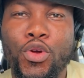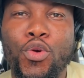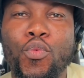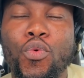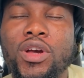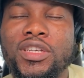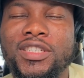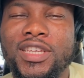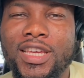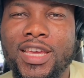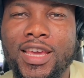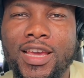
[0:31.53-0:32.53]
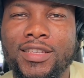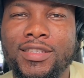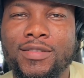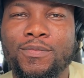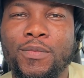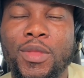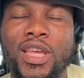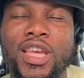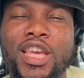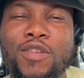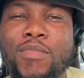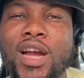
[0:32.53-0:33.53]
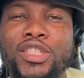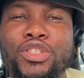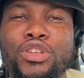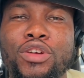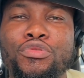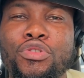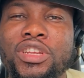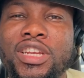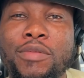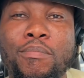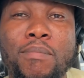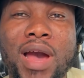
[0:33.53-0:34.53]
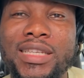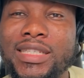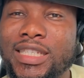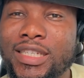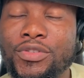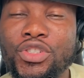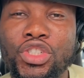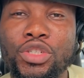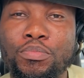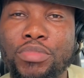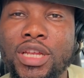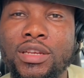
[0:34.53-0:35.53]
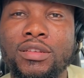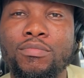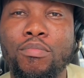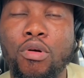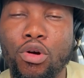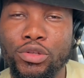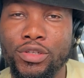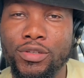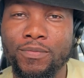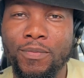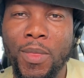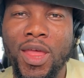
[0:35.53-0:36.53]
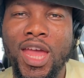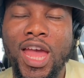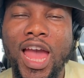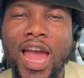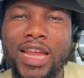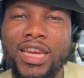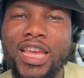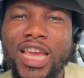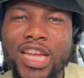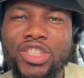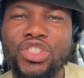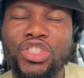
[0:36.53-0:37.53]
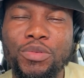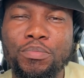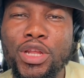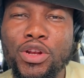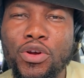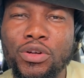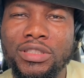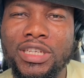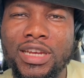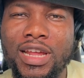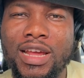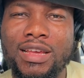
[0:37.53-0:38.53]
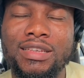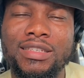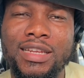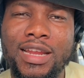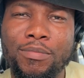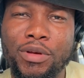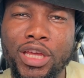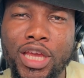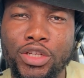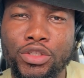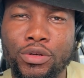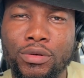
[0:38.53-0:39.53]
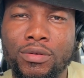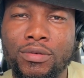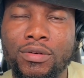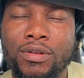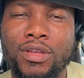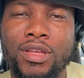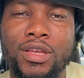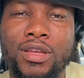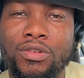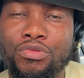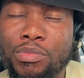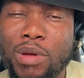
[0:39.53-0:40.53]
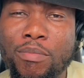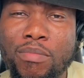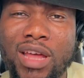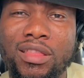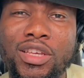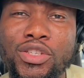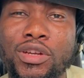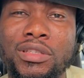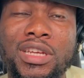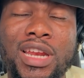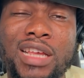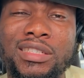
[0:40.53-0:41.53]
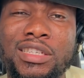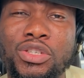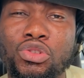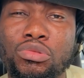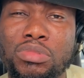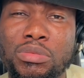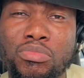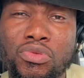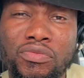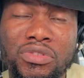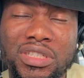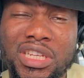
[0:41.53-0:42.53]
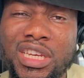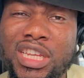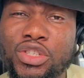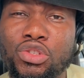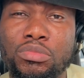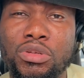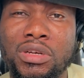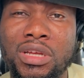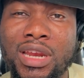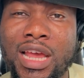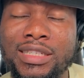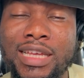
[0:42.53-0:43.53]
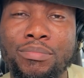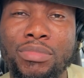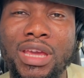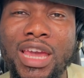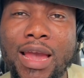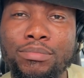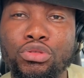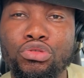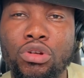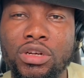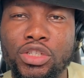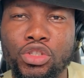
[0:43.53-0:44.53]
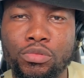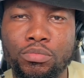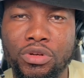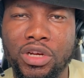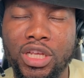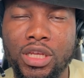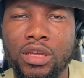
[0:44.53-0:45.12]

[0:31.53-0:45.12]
what is AKS? Imagine you're running a massive shipping port, and each shipping container is an application. Remember, these containers needs to be moved, they need to be organized and be kept running smoothly.